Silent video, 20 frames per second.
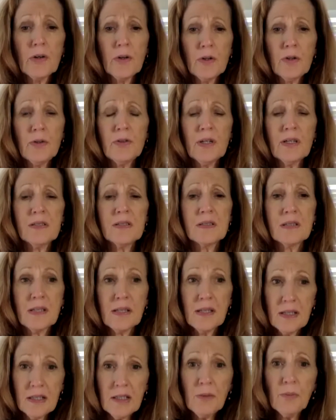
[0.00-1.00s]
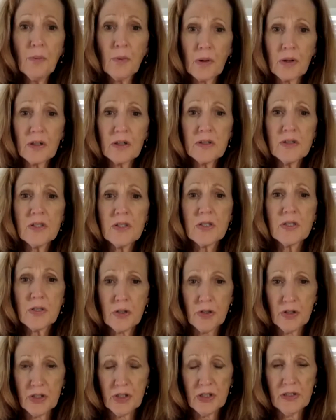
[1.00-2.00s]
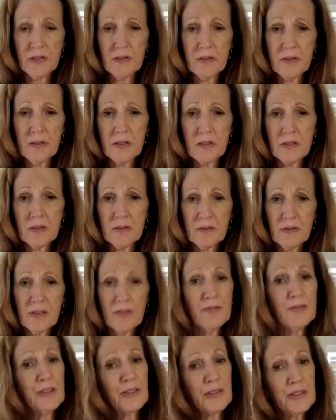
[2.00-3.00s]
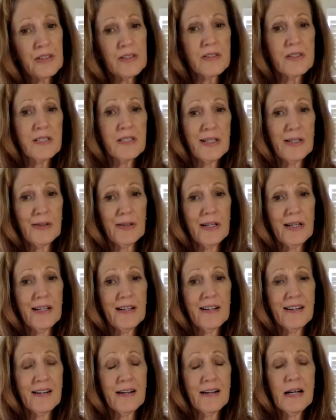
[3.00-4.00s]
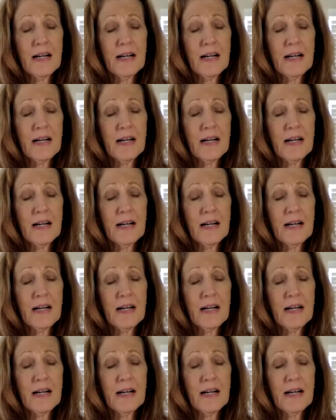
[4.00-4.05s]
who does keyword searches, giving you a little secret here,